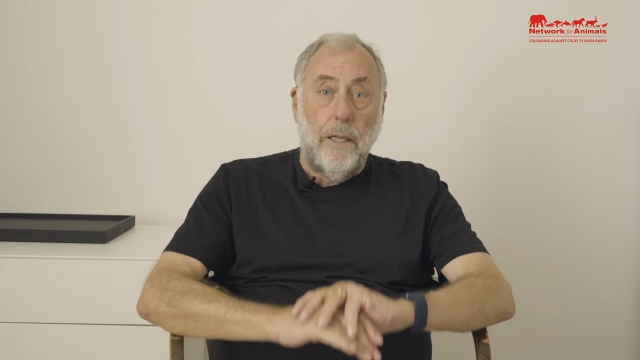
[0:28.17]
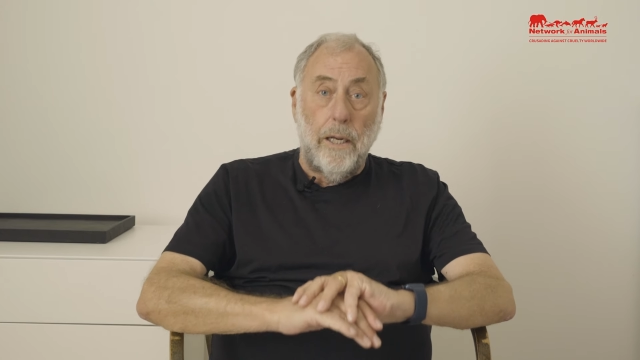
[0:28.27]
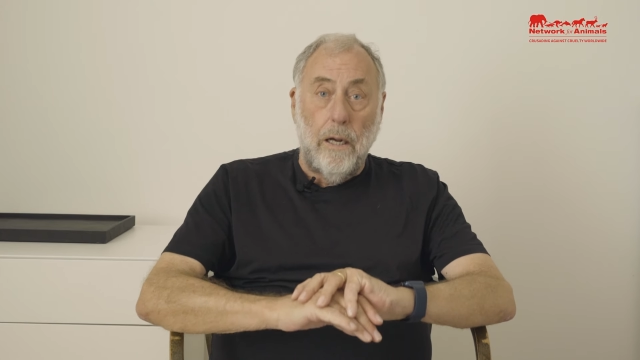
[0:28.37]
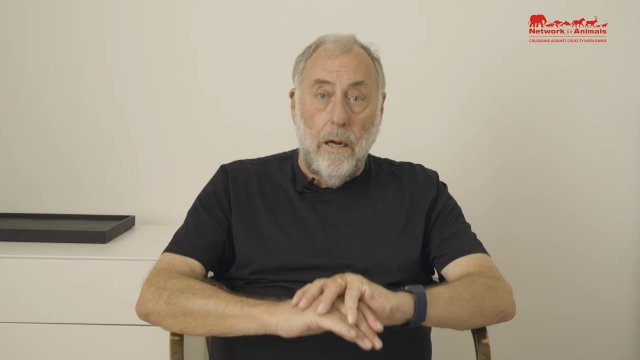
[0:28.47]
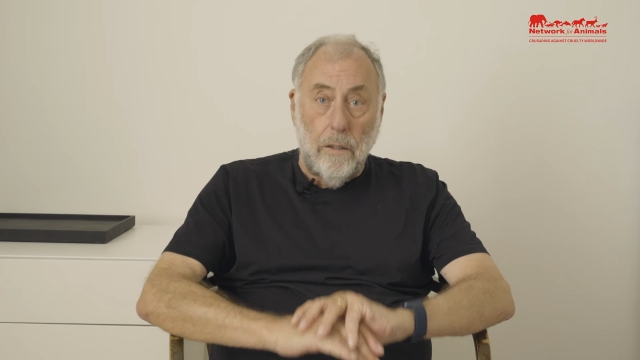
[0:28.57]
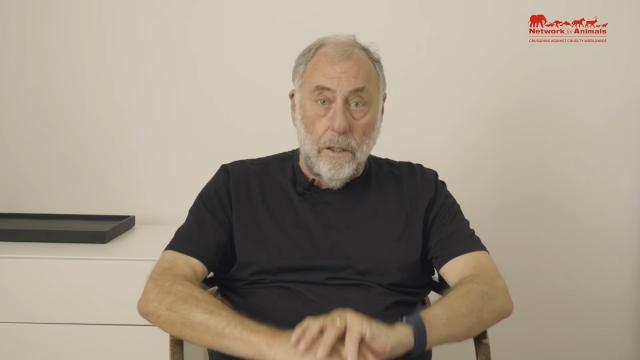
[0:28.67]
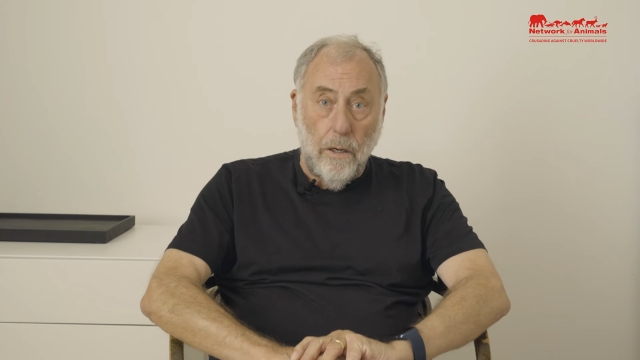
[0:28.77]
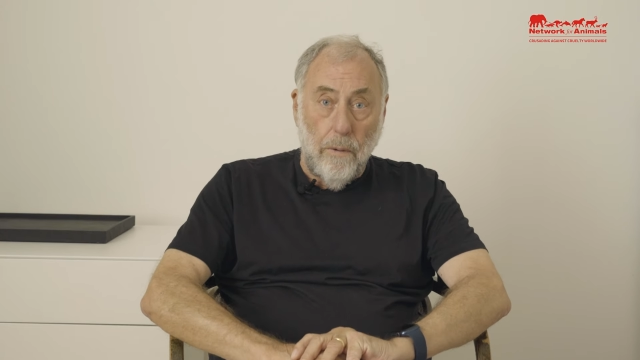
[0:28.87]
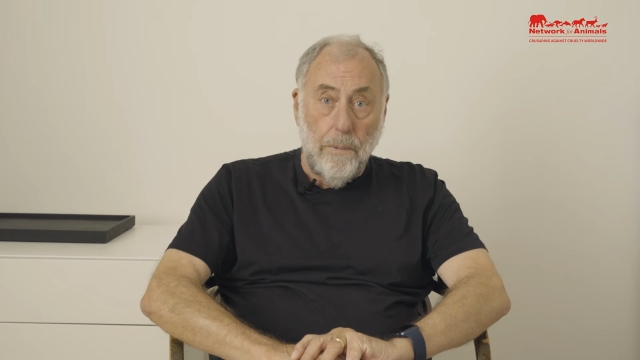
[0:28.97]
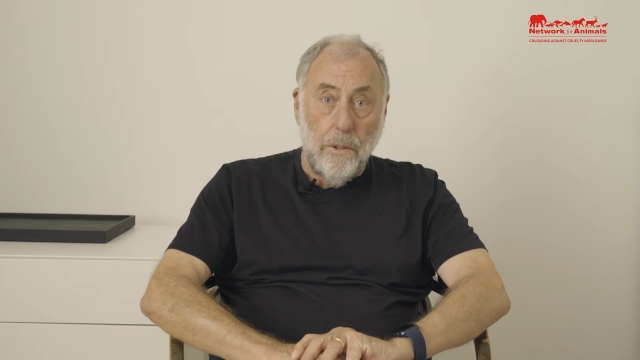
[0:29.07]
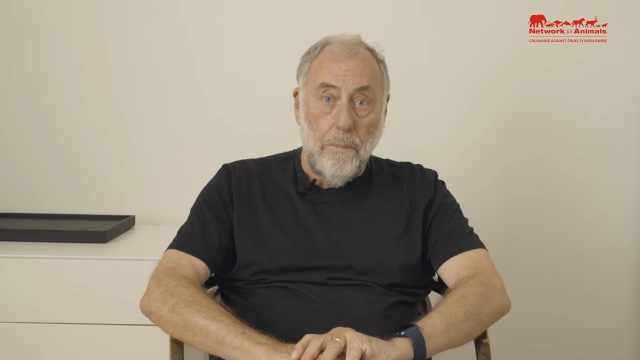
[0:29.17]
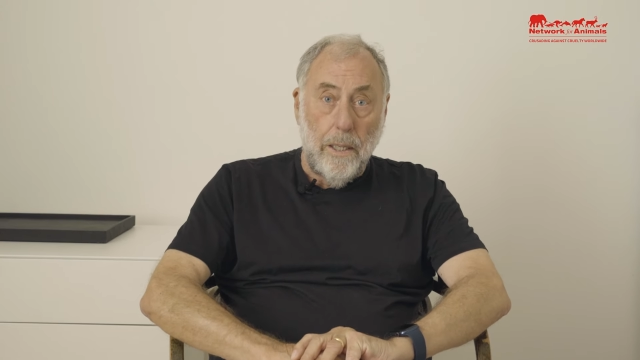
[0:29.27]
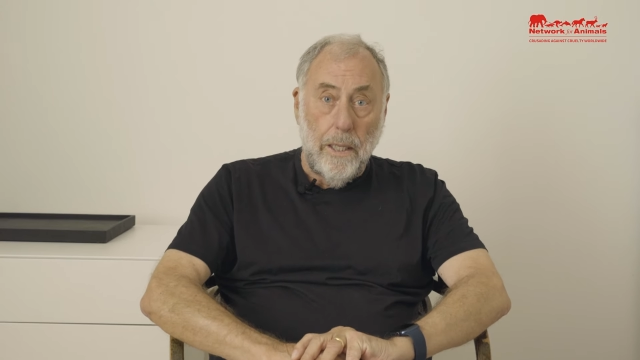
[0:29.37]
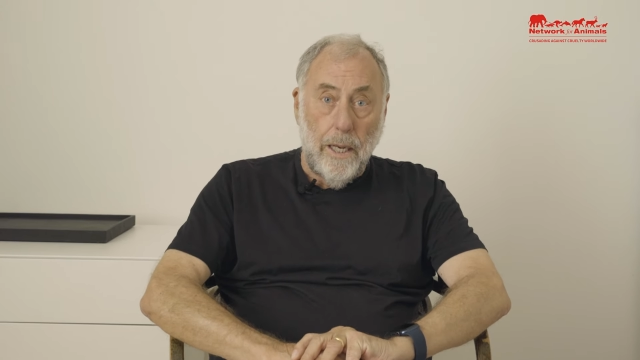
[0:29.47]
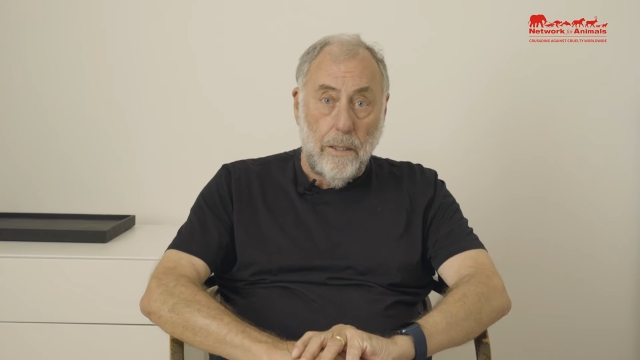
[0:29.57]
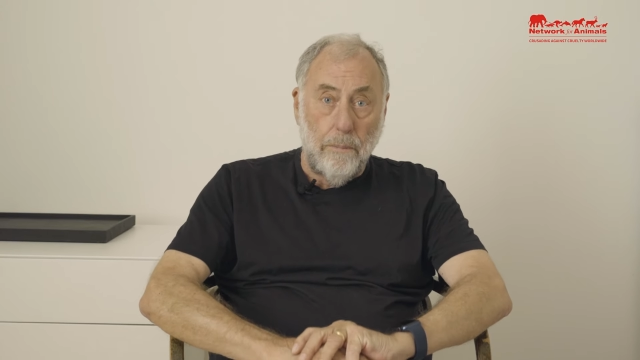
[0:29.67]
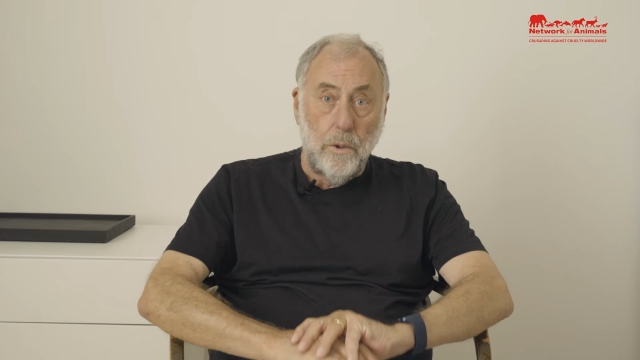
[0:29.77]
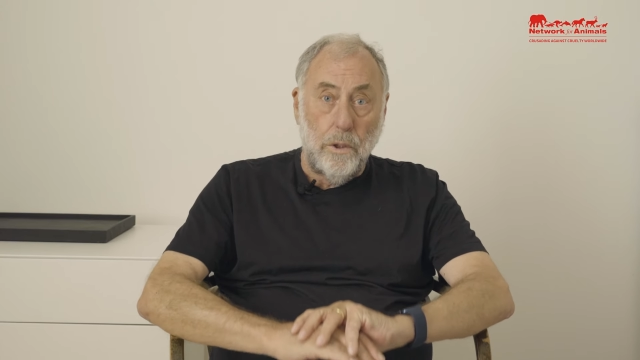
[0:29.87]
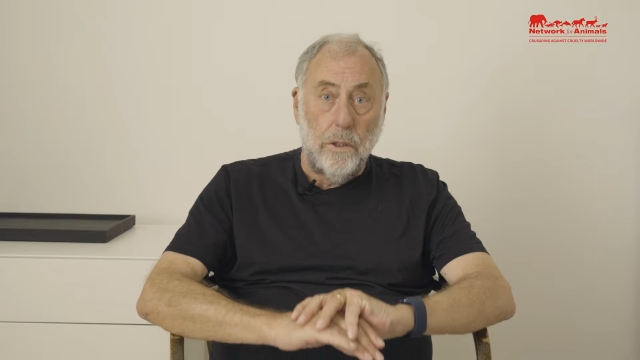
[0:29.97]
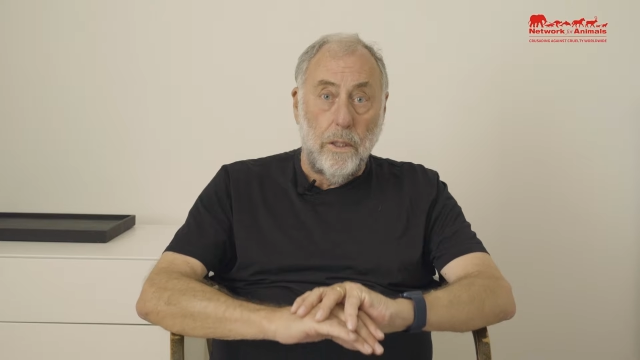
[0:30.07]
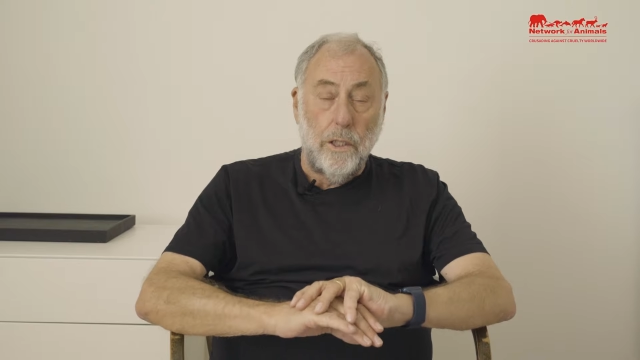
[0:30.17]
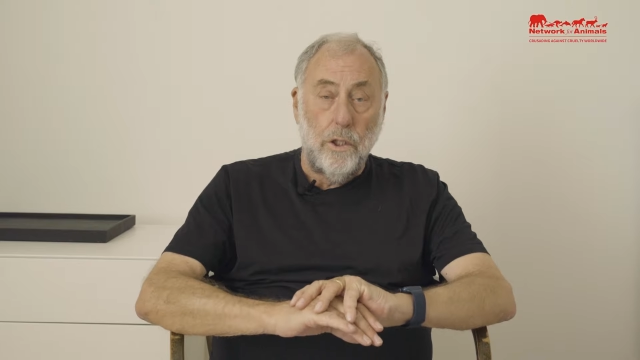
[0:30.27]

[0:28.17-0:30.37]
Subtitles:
They can't help as many animals as they